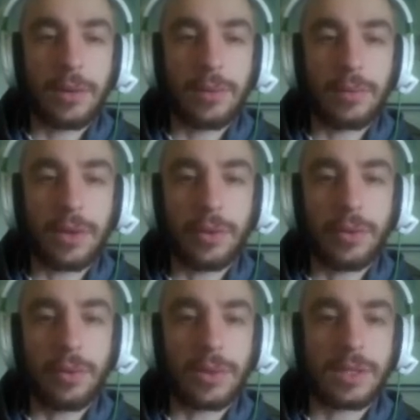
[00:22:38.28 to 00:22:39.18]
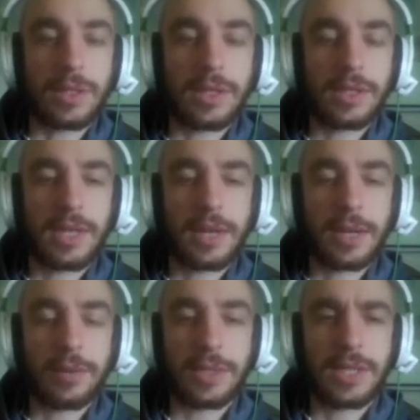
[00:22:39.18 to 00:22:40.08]
But who was it that
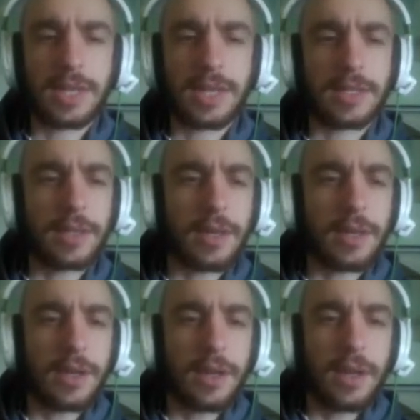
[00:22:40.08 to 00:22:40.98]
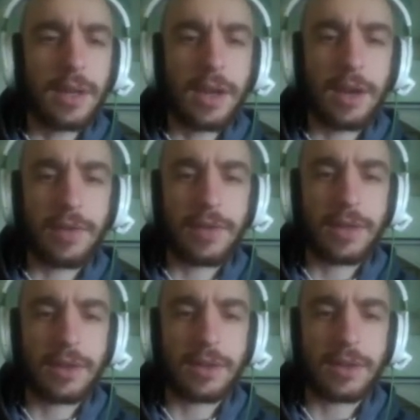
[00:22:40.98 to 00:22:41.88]
was attacked? I had found
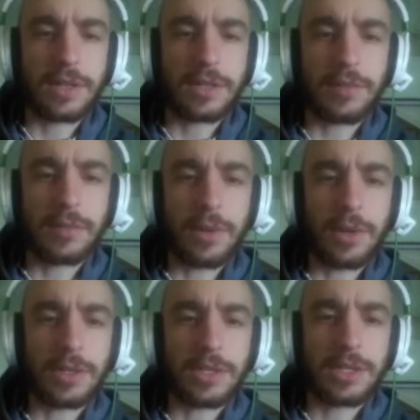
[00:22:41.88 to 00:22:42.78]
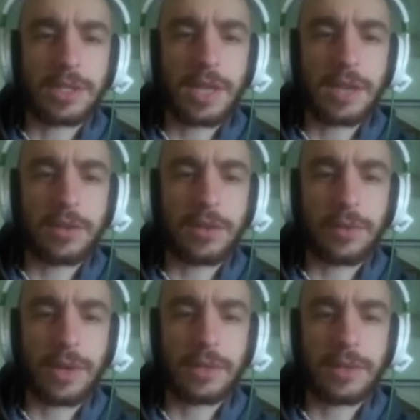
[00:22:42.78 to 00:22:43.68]
the contents of my wallet scattered
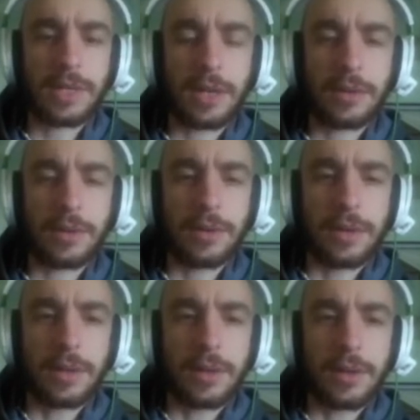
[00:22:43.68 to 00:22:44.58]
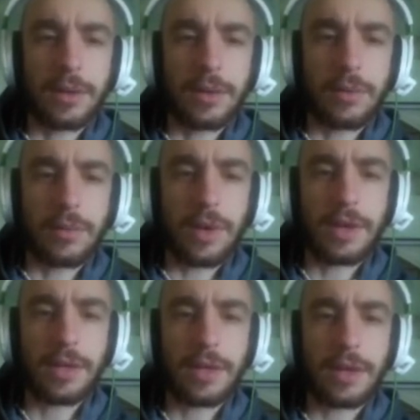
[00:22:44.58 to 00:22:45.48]
throughout the town.
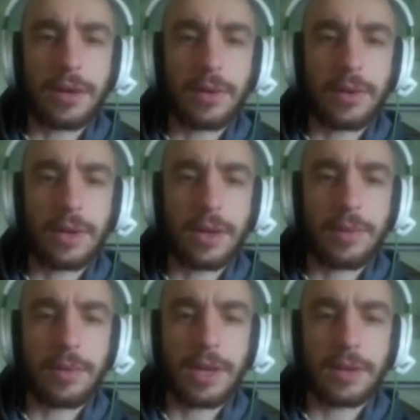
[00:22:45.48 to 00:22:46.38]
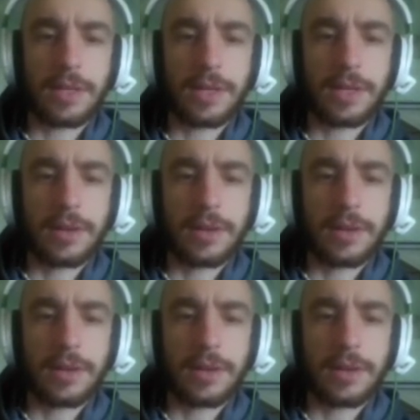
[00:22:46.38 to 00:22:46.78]
Why the hell had I been out there?